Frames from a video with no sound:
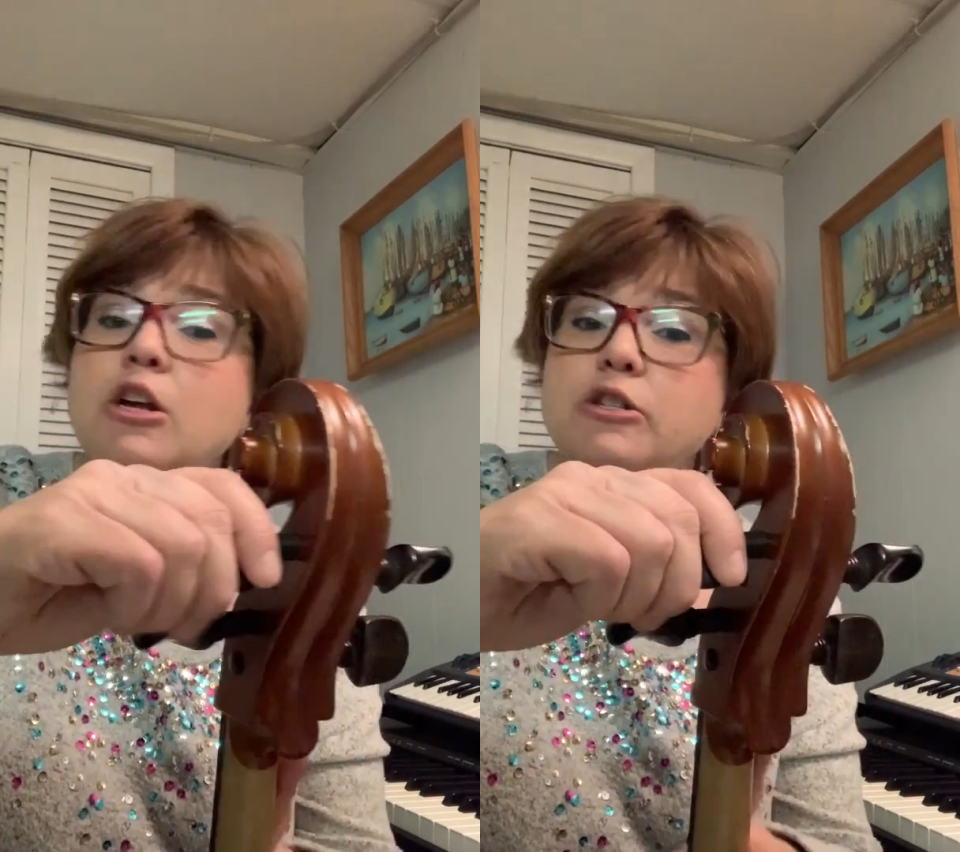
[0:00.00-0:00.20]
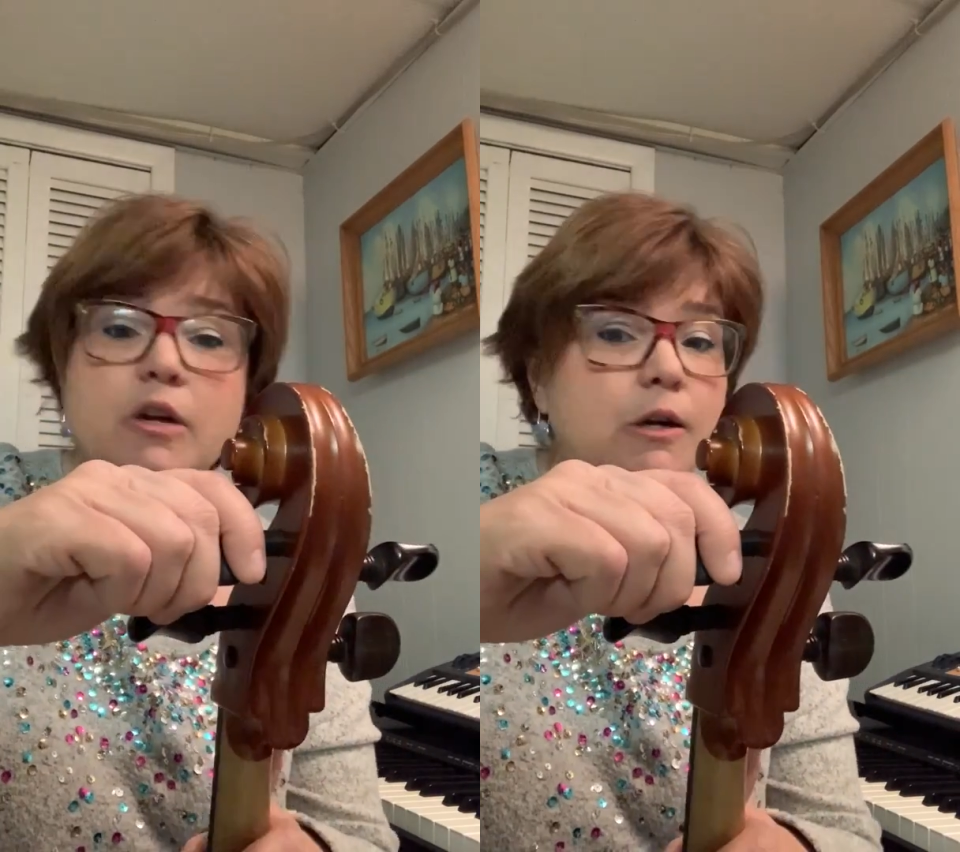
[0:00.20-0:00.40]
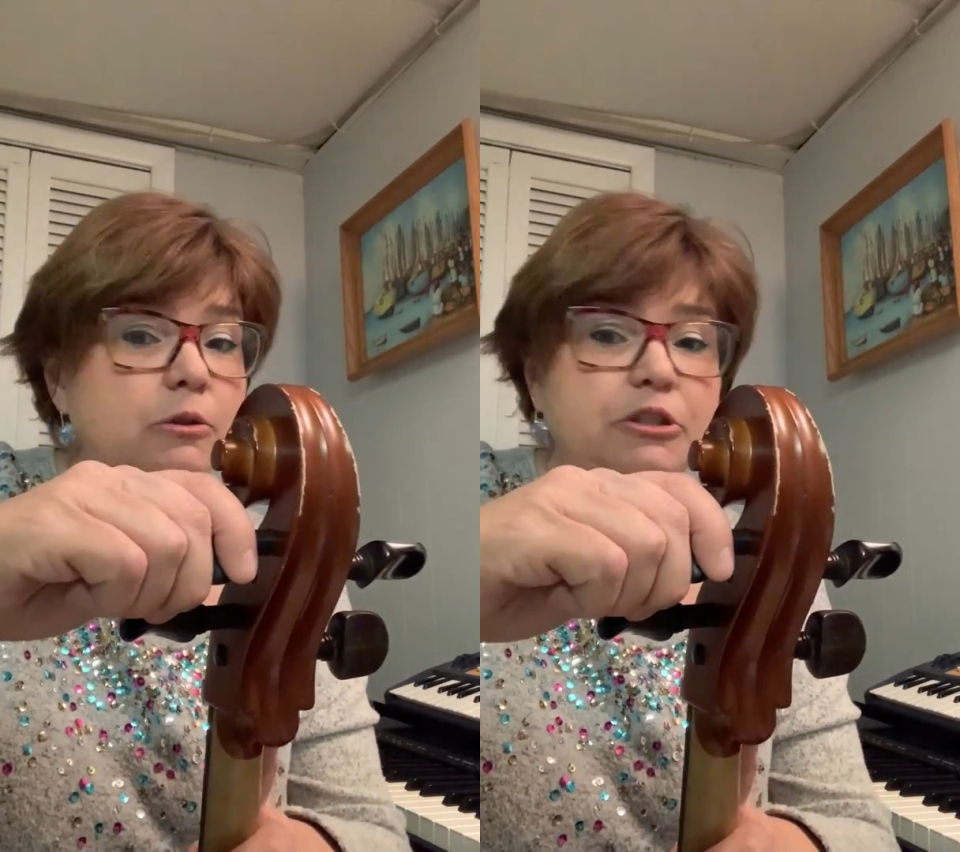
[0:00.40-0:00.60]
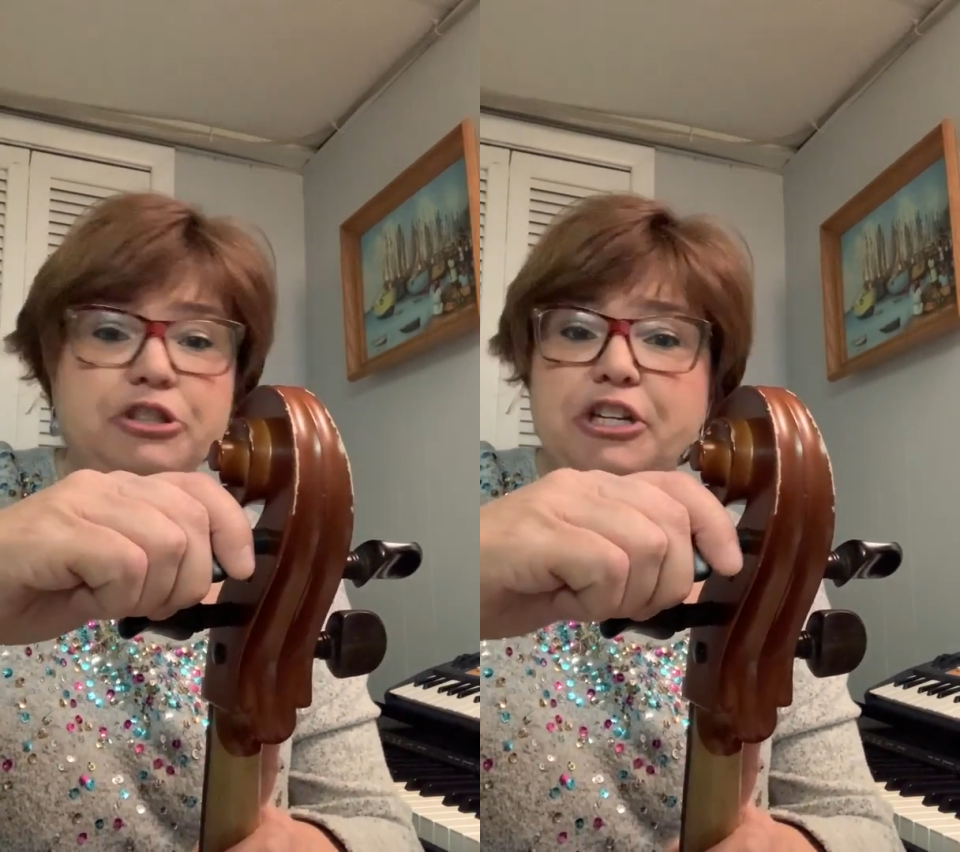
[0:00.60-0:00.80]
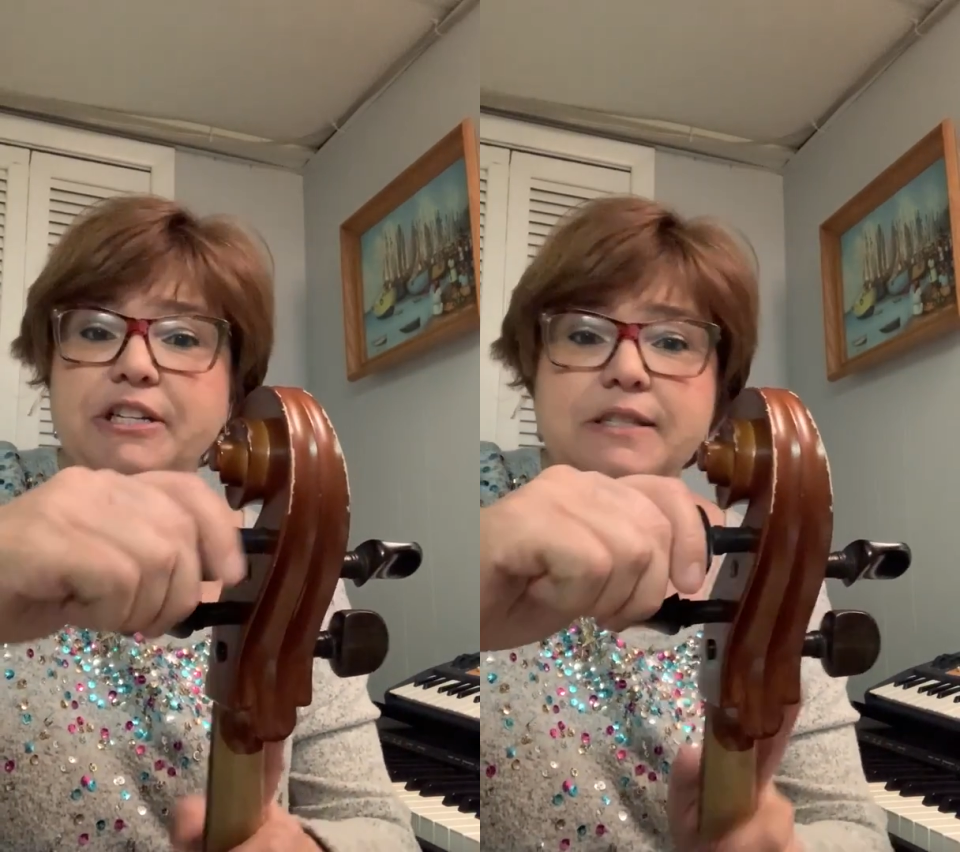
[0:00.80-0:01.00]
So you
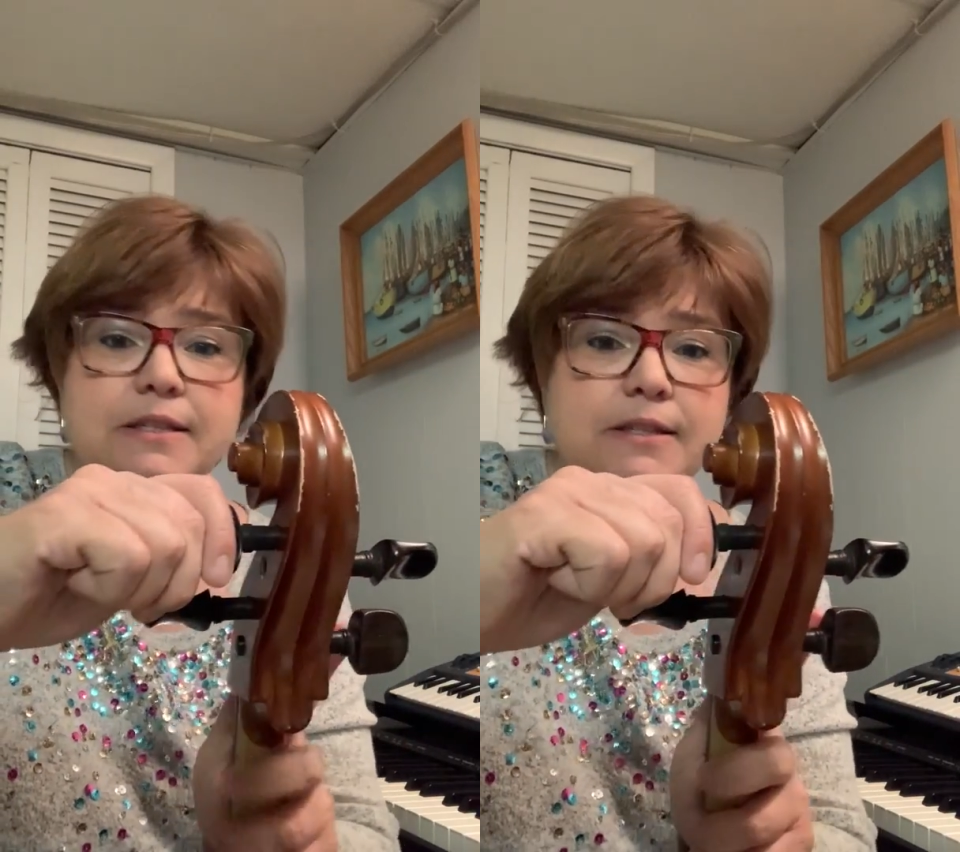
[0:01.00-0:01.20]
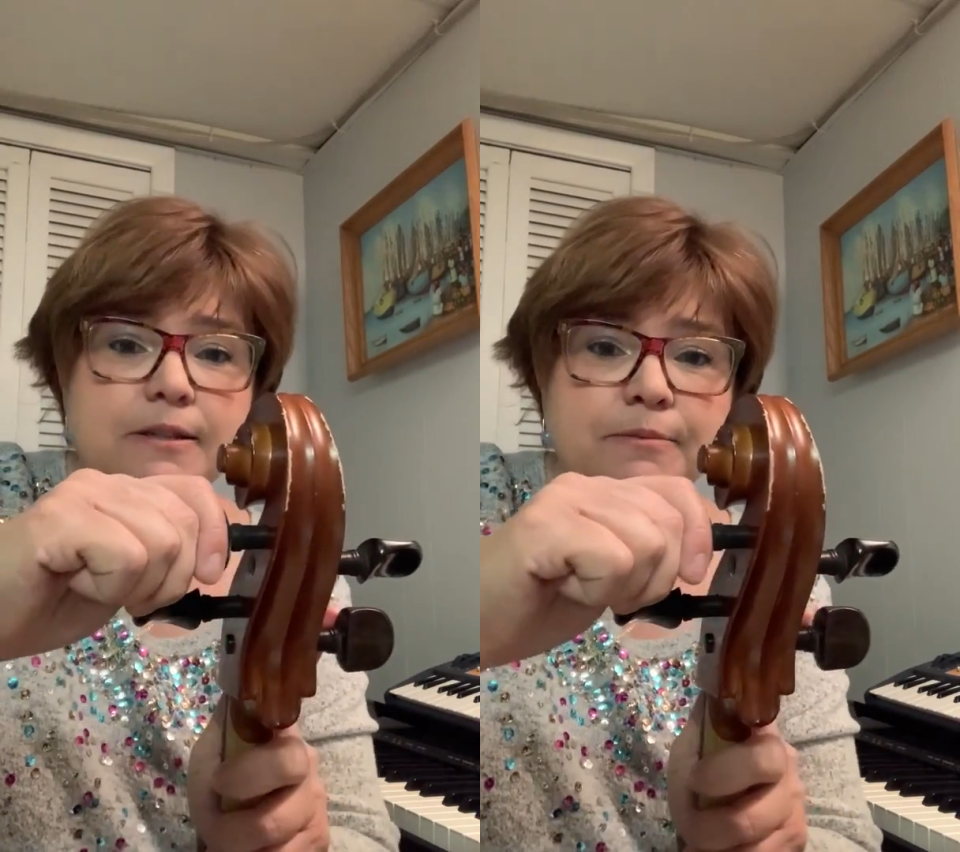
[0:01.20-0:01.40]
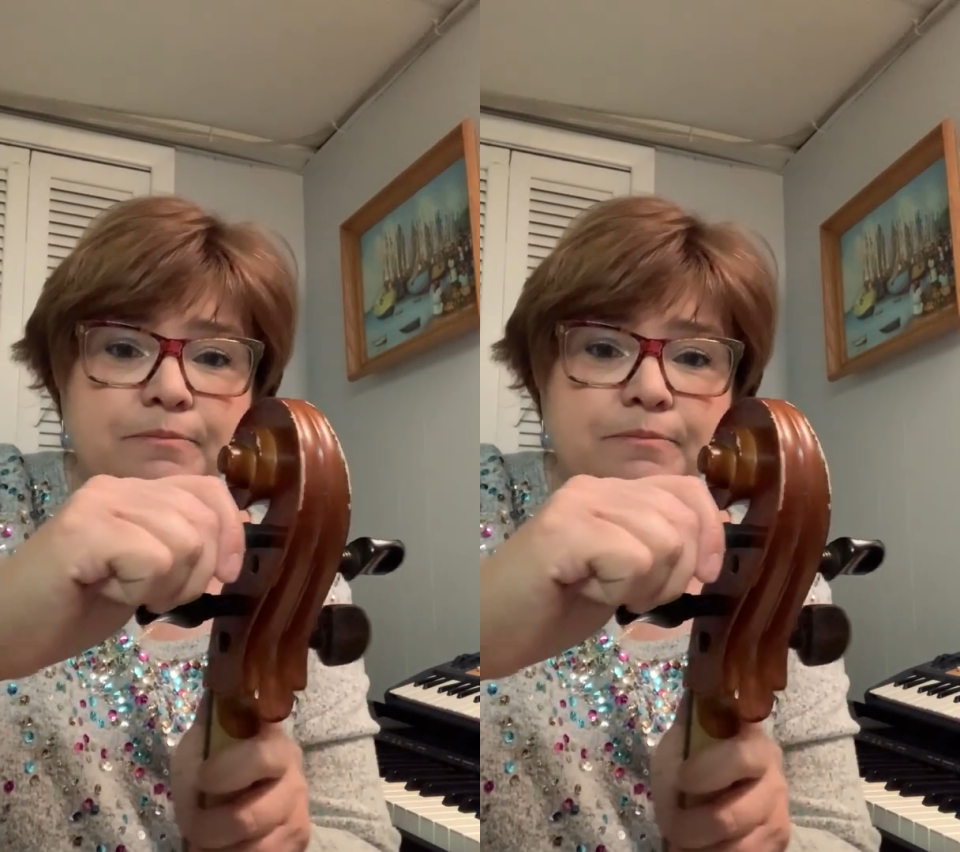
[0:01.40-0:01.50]
just,